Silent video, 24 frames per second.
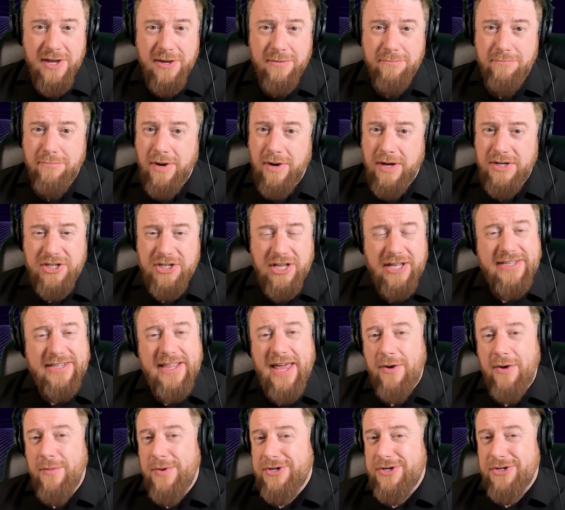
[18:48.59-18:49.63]
Much like
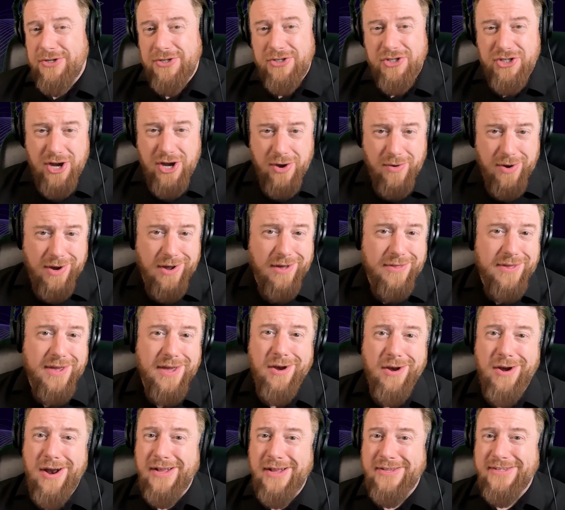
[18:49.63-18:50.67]
that original sharing on the
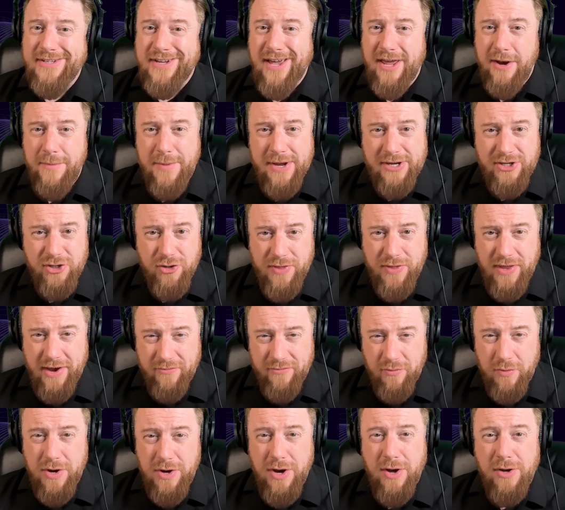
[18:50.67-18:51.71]
internet to kind of make sure that
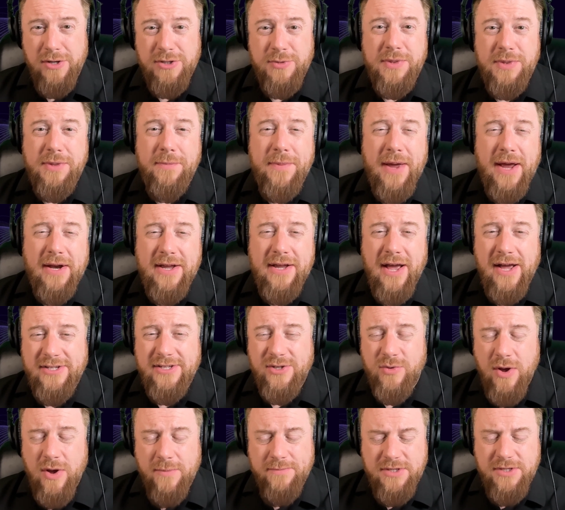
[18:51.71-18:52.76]
everyone knows what the bad guys
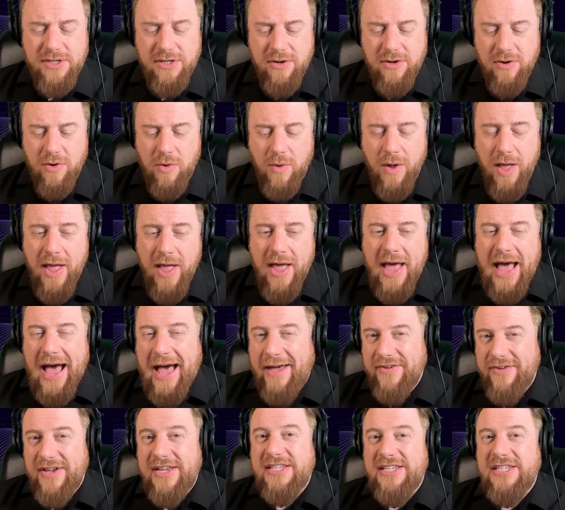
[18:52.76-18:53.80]
are up to,
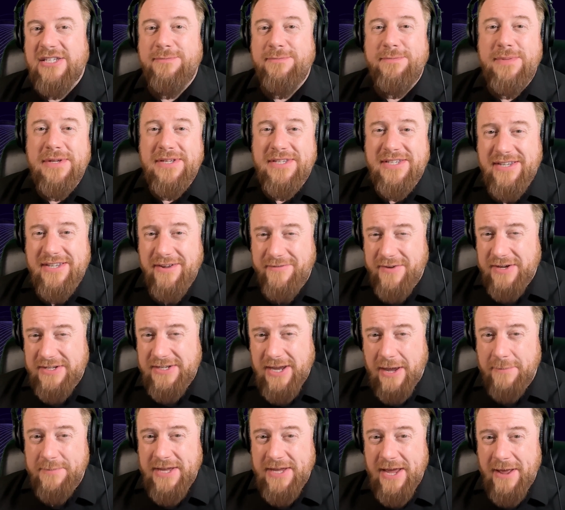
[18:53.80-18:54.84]
having a specific
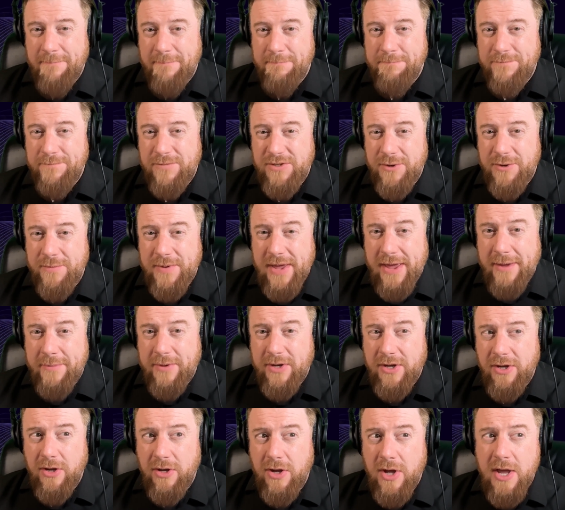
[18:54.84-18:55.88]
top 10 to be able
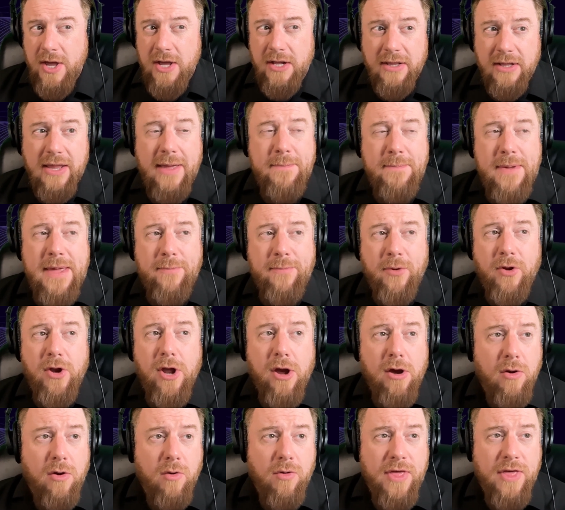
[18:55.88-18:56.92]
to let people
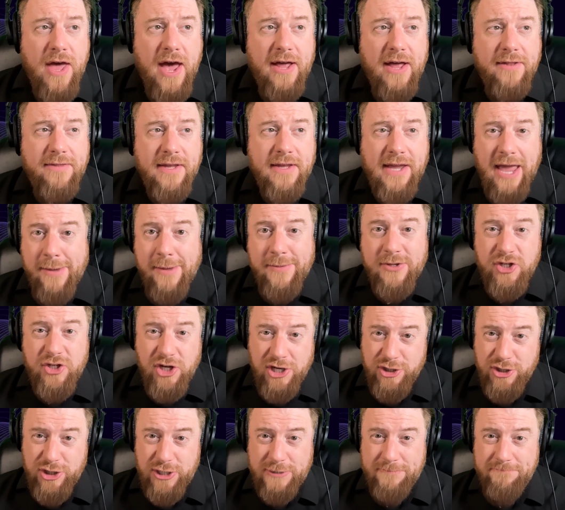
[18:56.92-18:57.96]
know that the game is
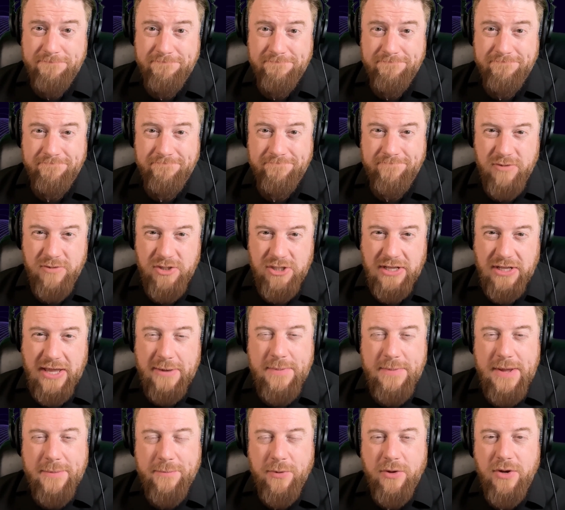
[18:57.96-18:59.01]
changing, to
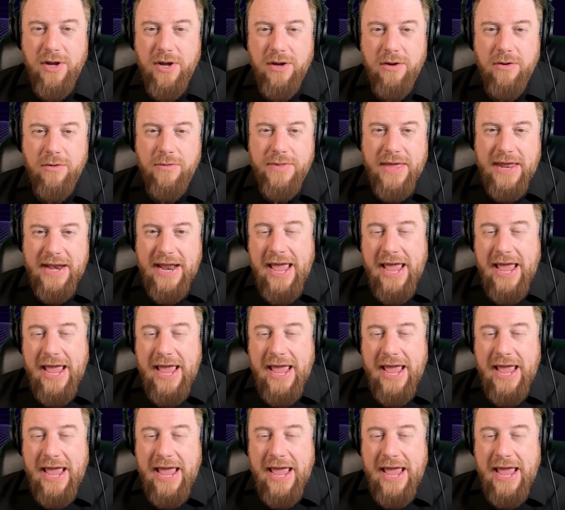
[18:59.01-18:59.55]
let people know that